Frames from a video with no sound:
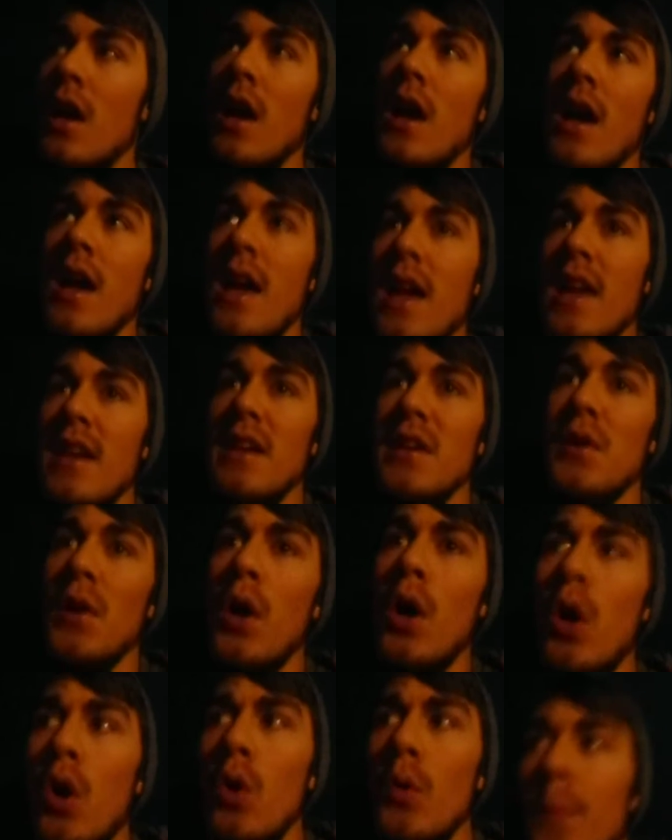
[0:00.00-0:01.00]
And I
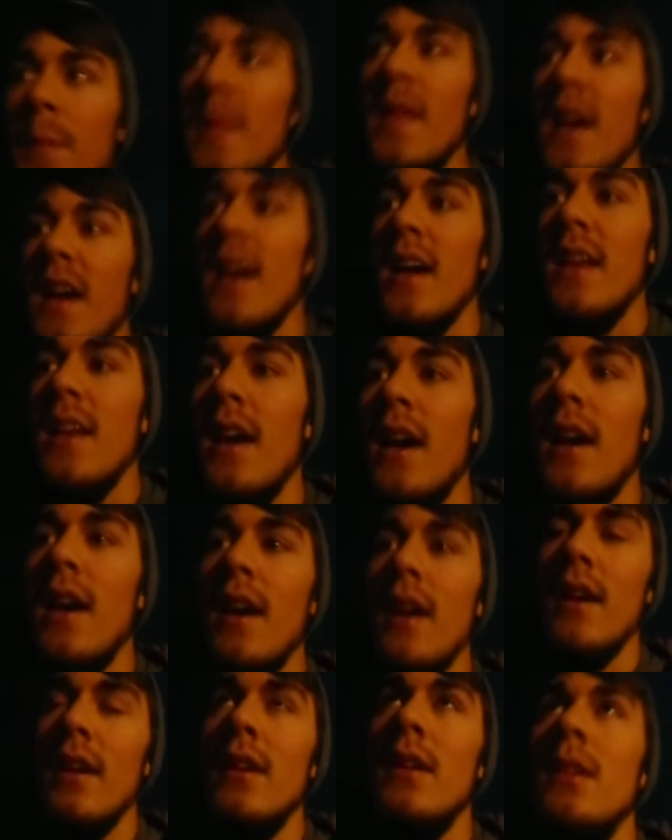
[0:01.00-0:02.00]
hope that,
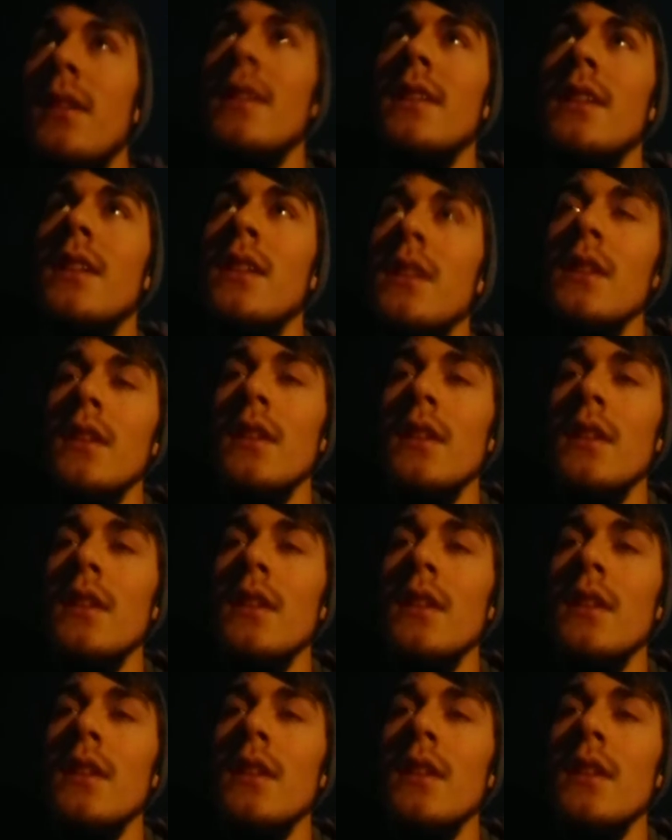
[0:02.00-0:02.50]
uh,